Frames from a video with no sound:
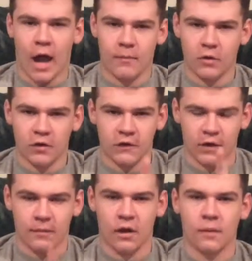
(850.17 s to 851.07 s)
I'm going to
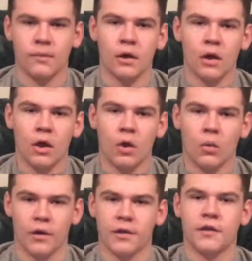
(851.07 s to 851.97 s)
sum it up
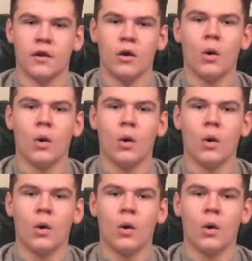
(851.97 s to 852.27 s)
with